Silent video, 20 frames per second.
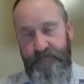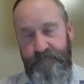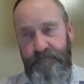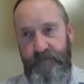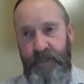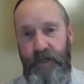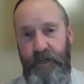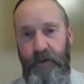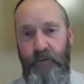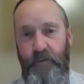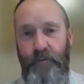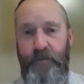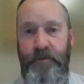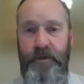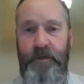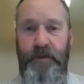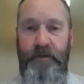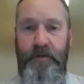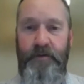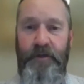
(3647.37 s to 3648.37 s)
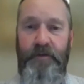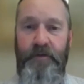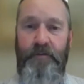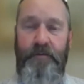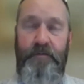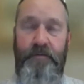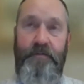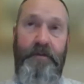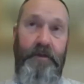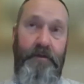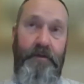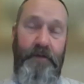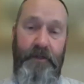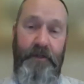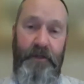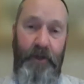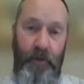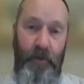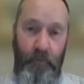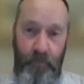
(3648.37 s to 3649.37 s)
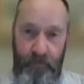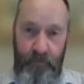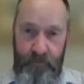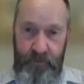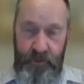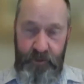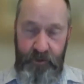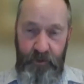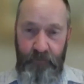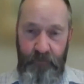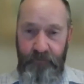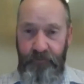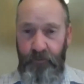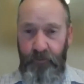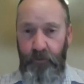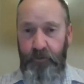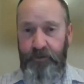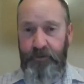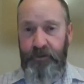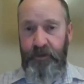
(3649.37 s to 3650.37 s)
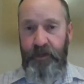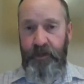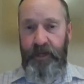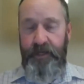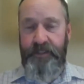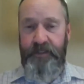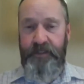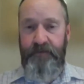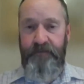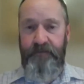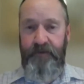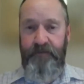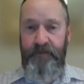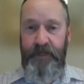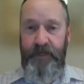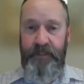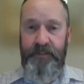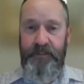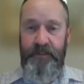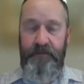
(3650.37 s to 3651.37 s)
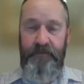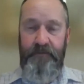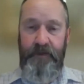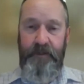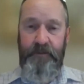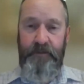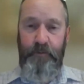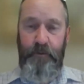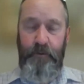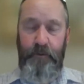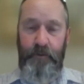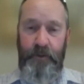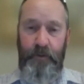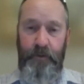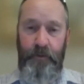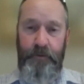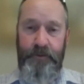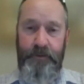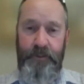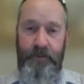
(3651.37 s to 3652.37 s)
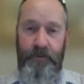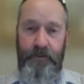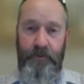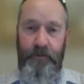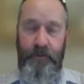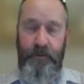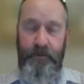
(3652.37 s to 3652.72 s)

you know you don't fall under the Act if that's what you want to do.